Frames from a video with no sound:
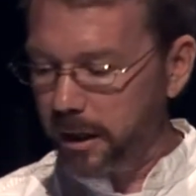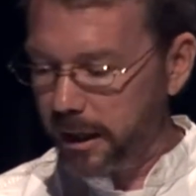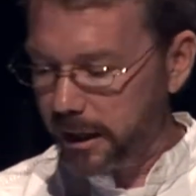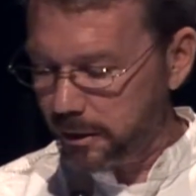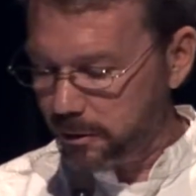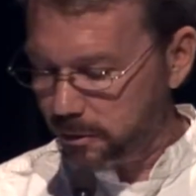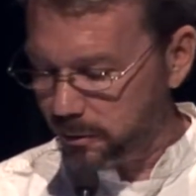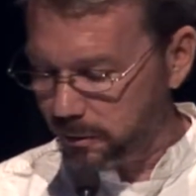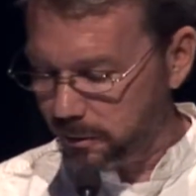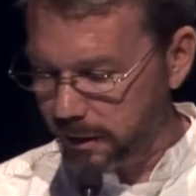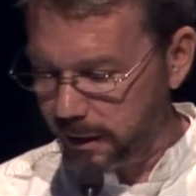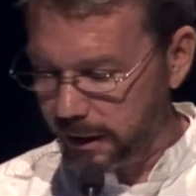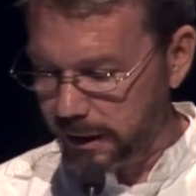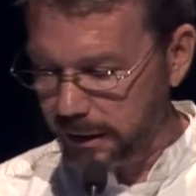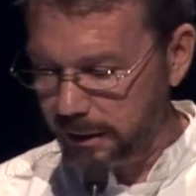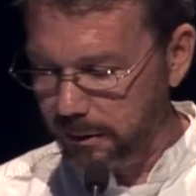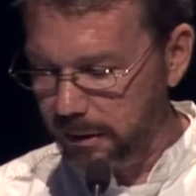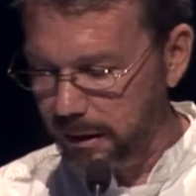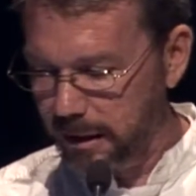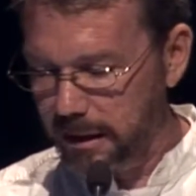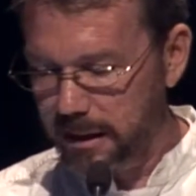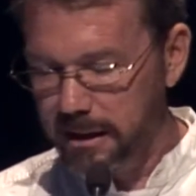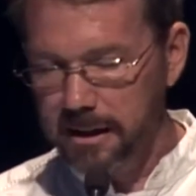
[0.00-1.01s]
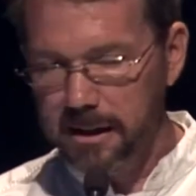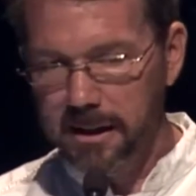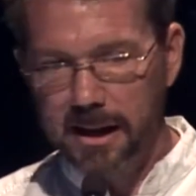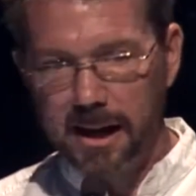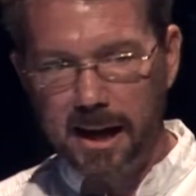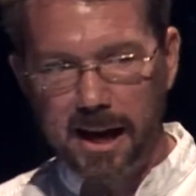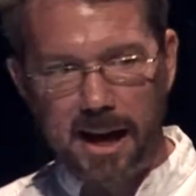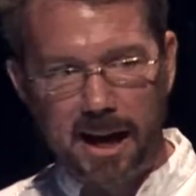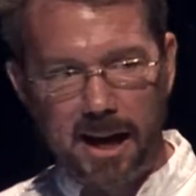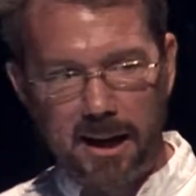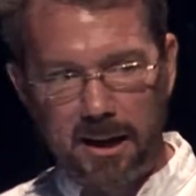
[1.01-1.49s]
interesting
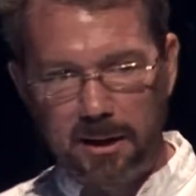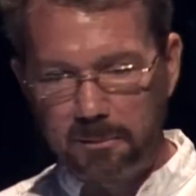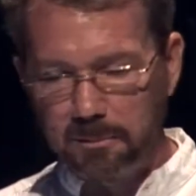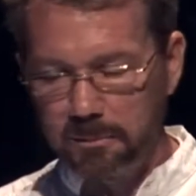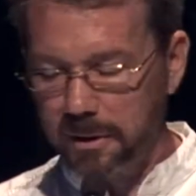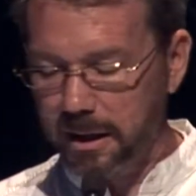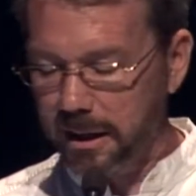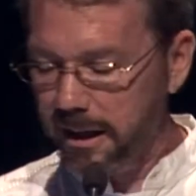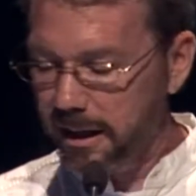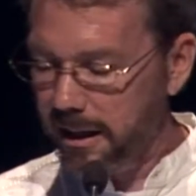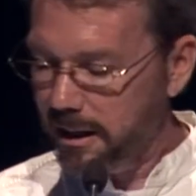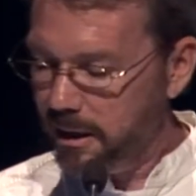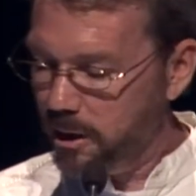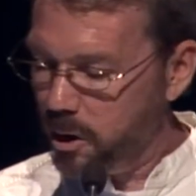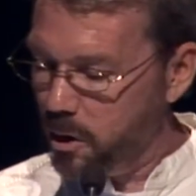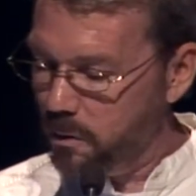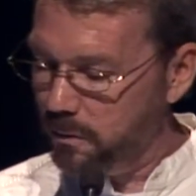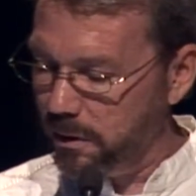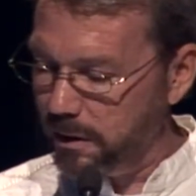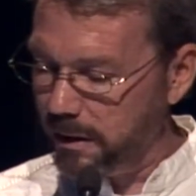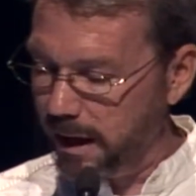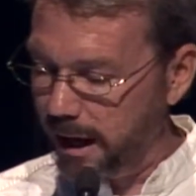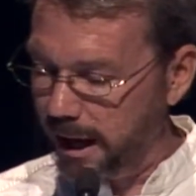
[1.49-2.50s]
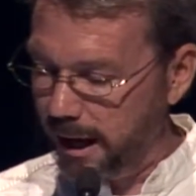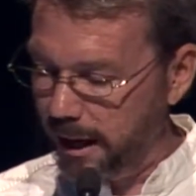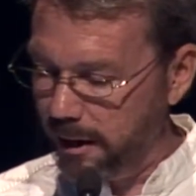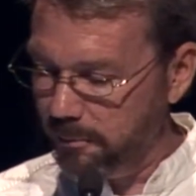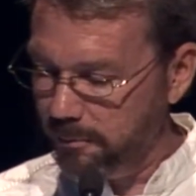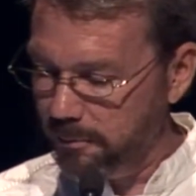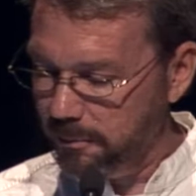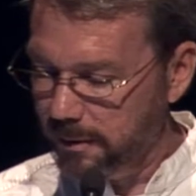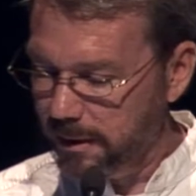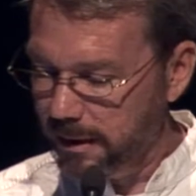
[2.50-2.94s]
um, over time.